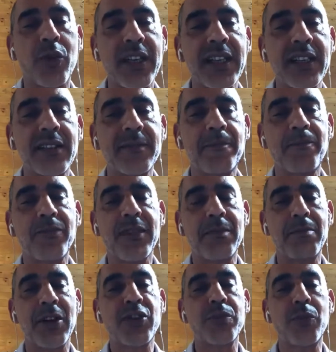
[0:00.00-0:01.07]
real,
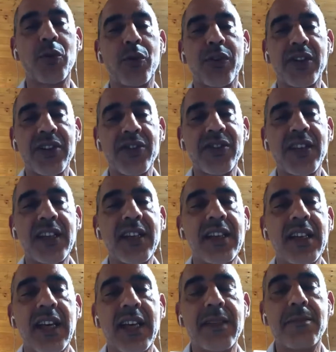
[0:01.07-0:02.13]
much more
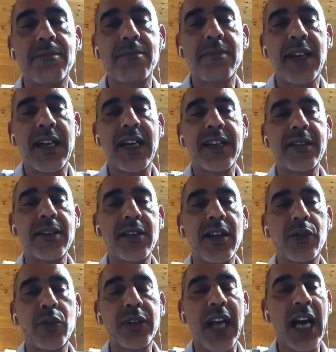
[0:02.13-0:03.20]
risky, and
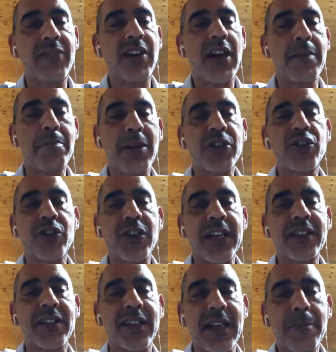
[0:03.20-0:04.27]
could have a much
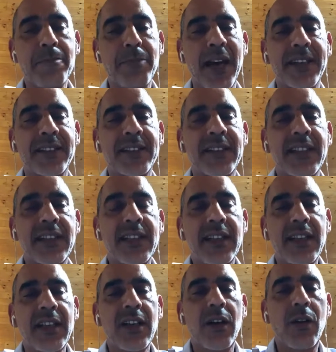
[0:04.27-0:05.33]
greater impact
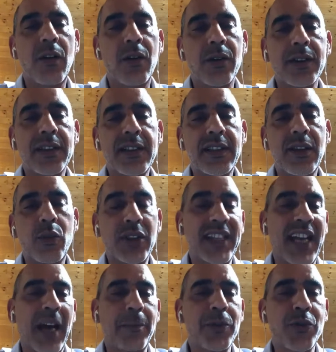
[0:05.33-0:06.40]
on what
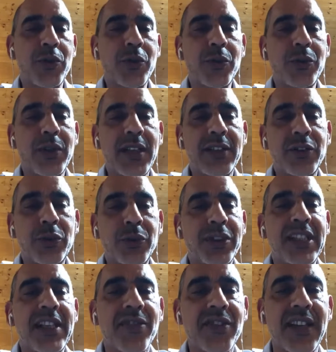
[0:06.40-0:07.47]
happens to
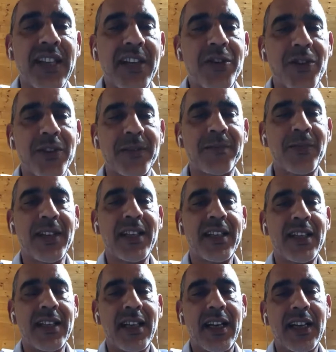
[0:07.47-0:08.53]
de-escalation,
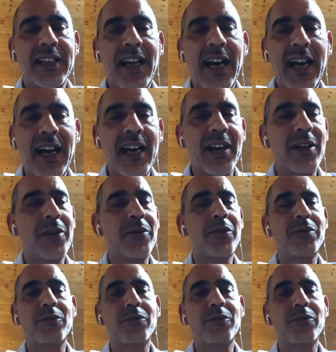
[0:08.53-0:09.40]
and how